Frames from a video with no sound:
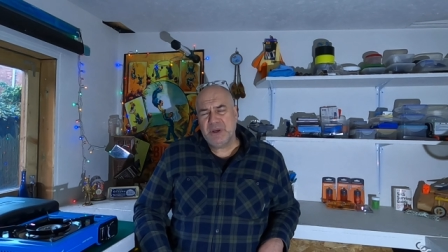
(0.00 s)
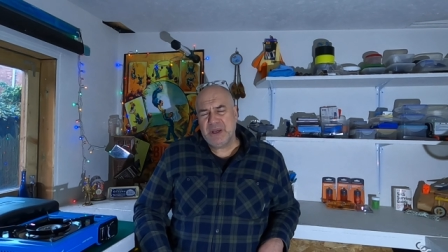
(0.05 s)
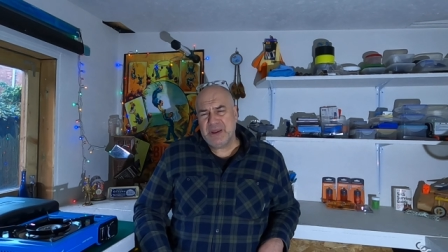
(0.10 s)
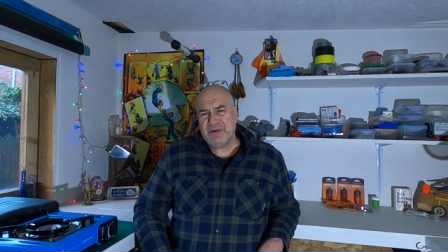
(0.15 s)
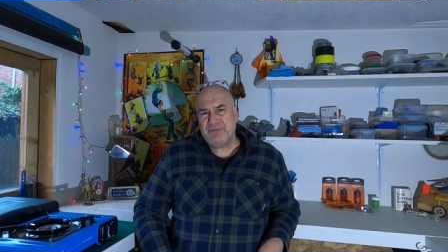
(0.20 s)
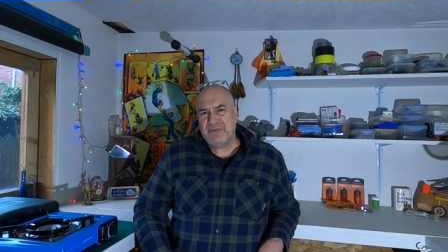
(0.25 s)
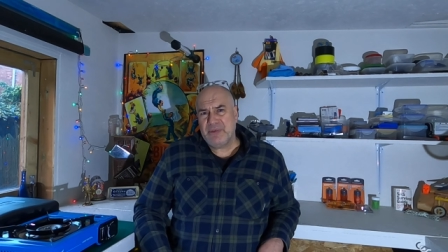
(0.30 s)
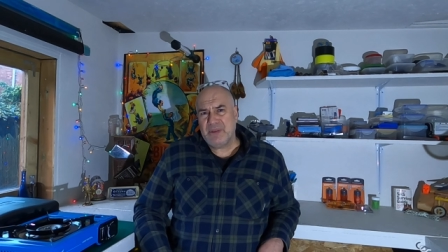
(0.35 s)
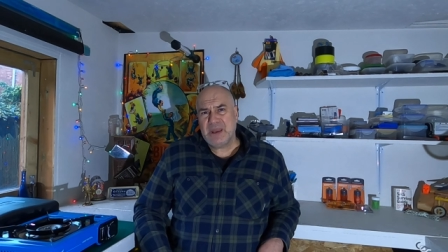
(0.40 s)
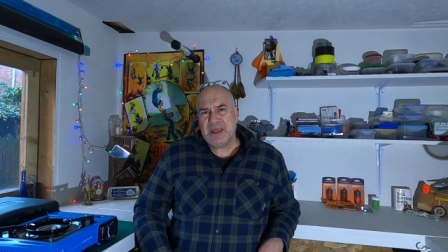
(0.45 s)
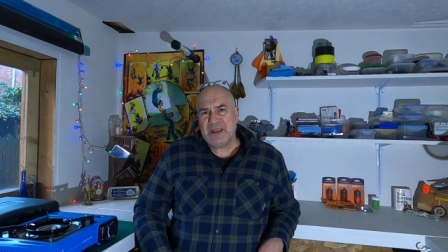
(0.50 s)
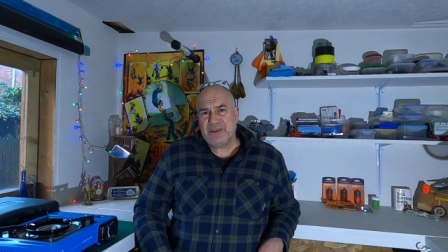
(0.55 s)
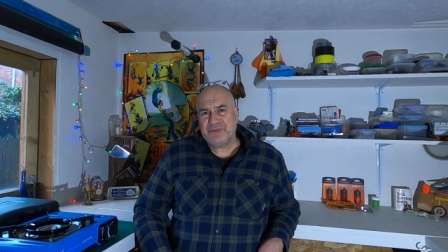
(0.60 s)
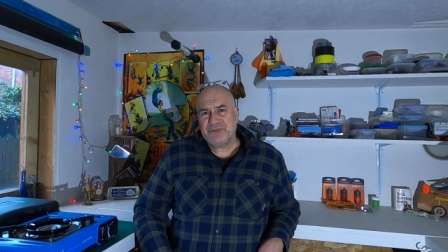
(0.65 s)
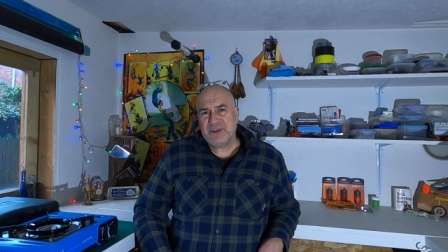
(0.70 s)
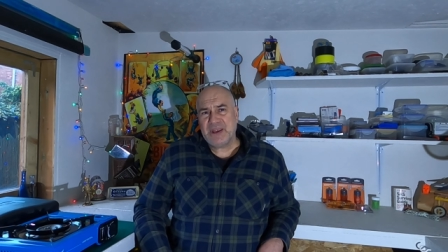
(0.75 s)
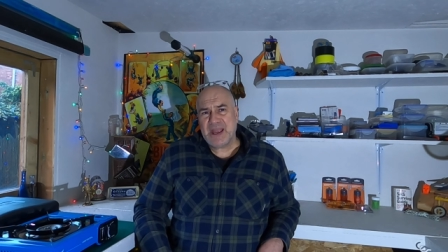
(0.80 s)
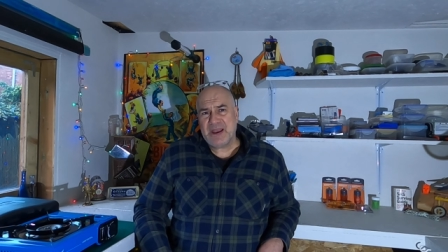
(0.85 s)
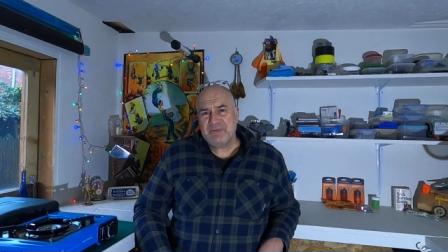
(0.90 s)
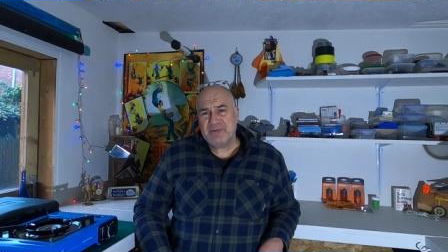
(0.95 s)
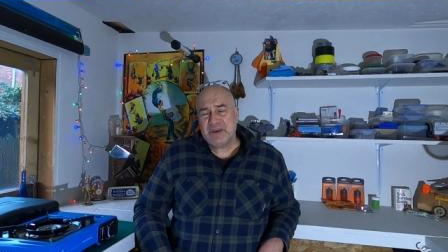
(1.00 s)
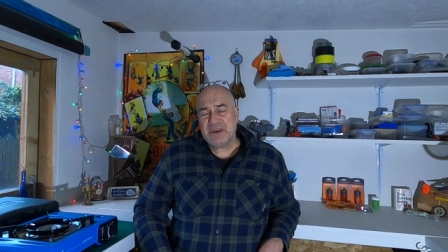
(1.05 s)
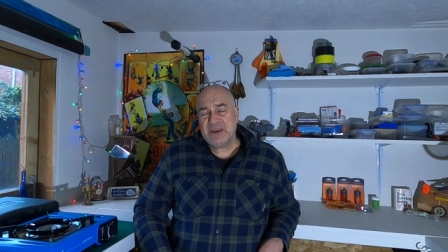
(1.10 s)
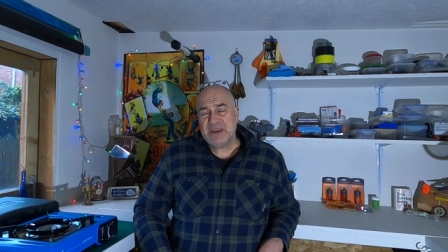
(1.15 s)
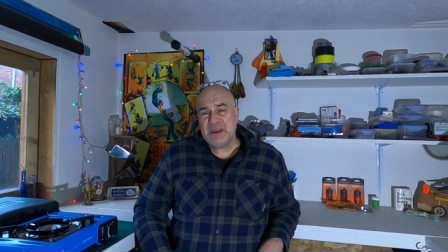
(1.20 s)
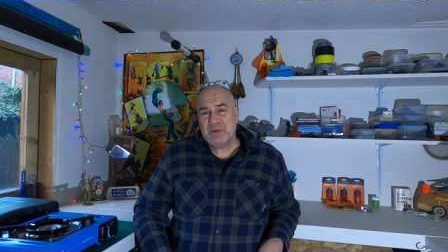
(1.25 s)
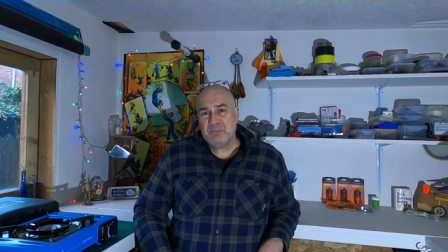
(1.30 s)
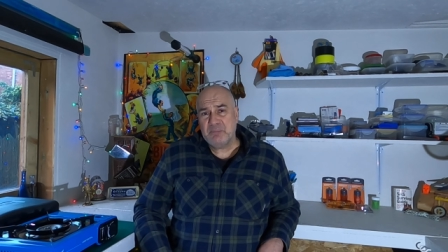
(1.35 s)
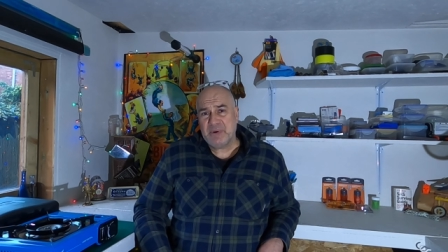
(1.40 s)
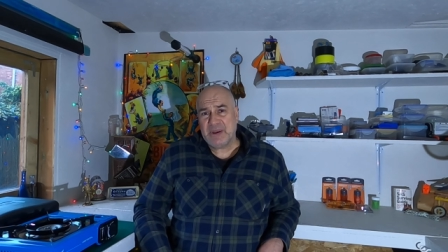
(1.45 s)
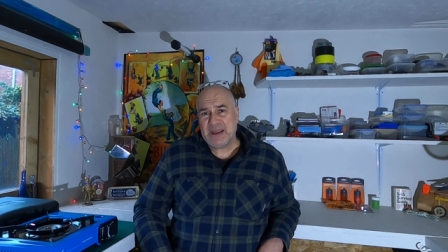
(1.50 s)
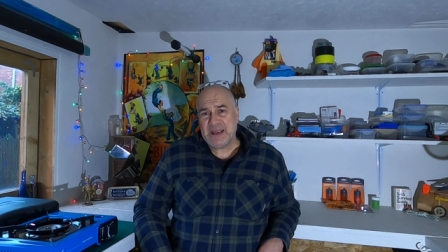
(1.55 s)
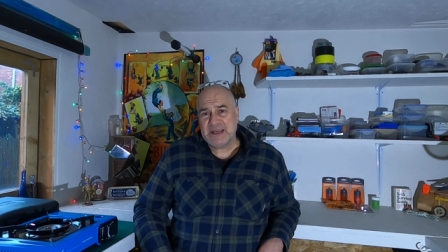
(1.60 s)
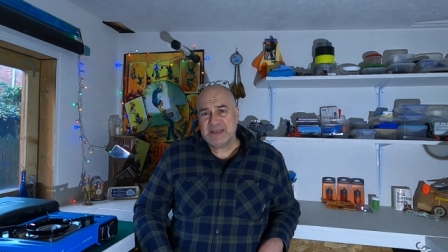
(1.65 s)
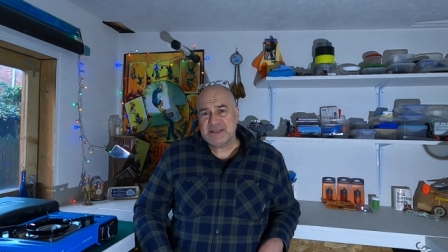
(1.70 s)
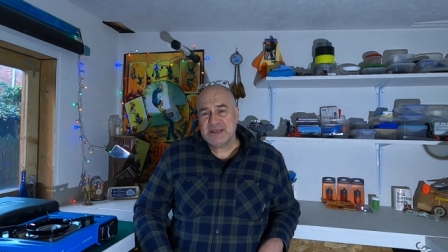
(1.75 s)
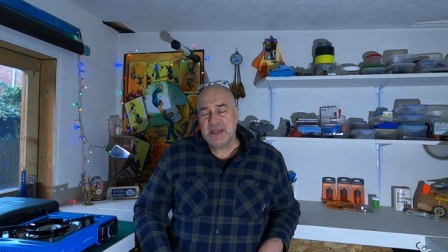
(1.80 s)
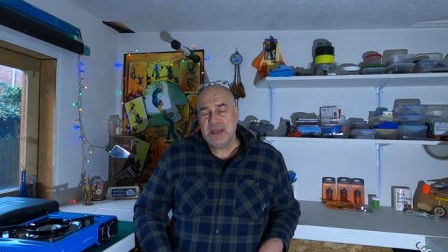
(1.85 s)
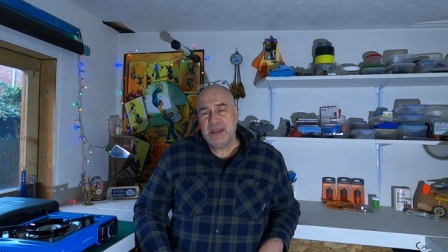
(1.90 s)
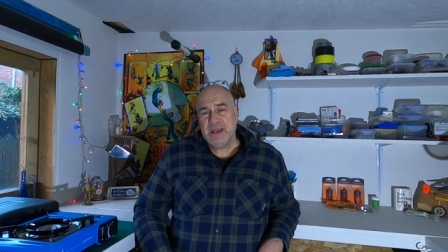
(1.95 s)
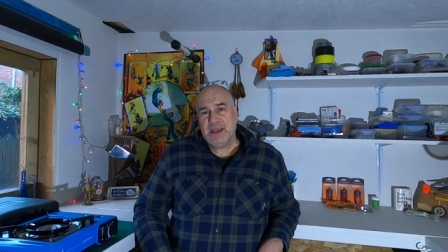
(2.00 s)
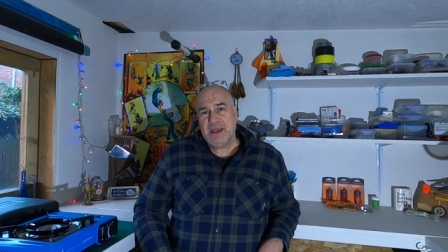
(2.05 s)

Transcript: but nevertheless they have had an impact